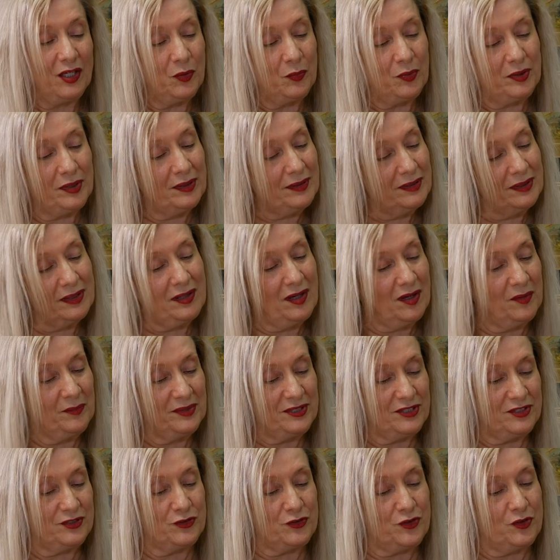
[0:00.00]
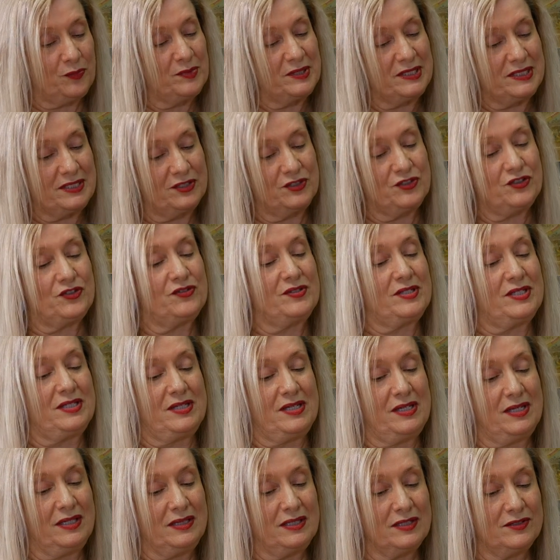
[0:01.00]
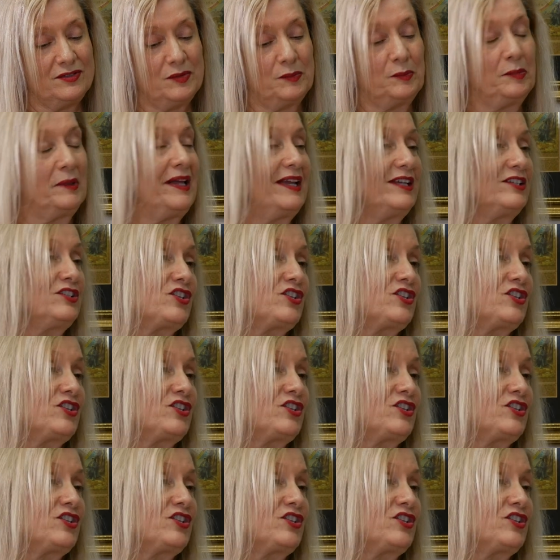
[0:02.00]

What are the common disturbances you see in the supply